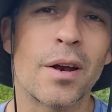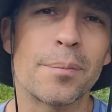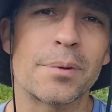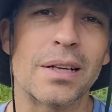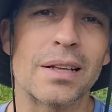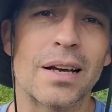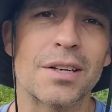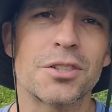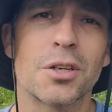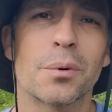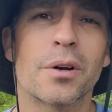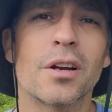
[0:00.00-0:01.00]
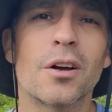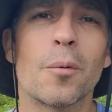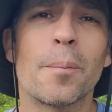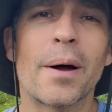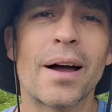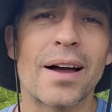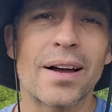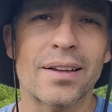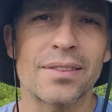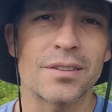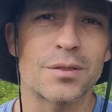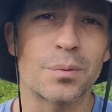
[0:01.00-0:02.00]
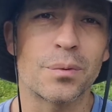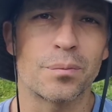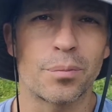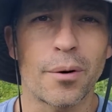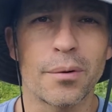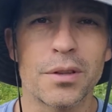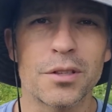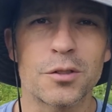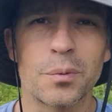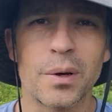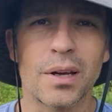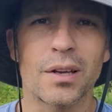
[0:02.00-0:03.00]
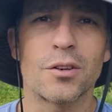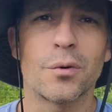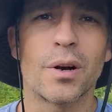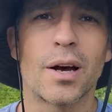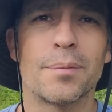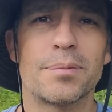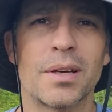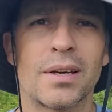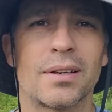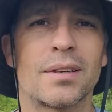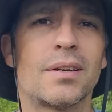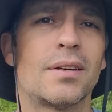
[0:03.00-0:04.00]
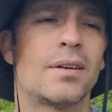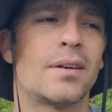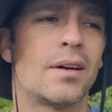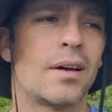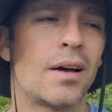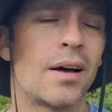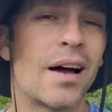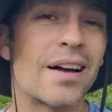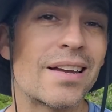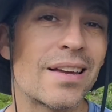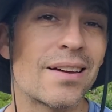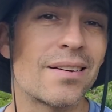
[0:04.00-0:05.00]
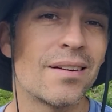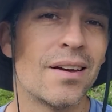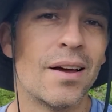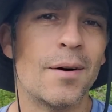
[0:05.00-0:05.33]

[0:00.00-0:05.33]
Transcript: an update last year. We're going to go back this probably this week and do an update uh, again,